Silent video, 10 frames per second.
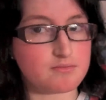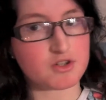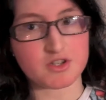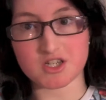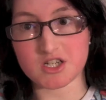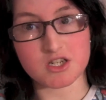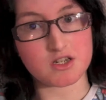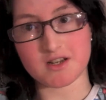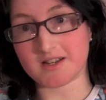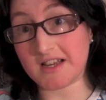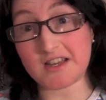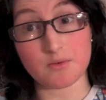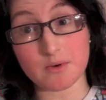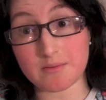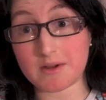just going to take
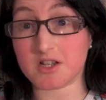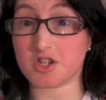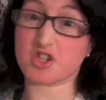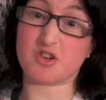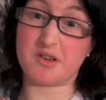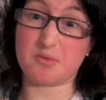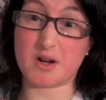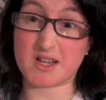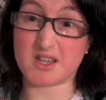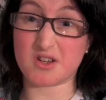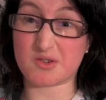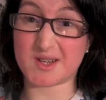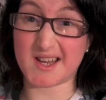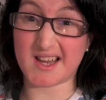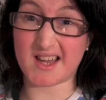you with me and just show you what I do
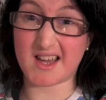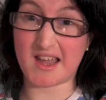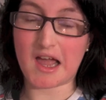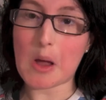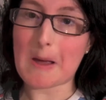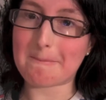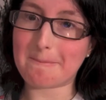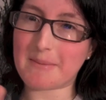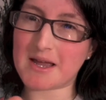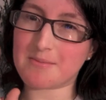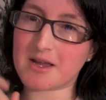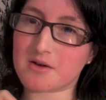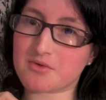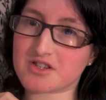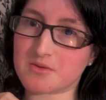today. Maybe
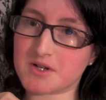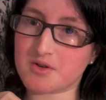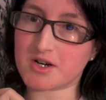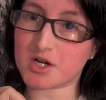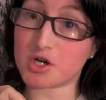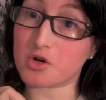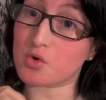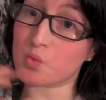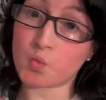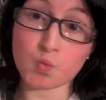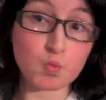up with someone you know.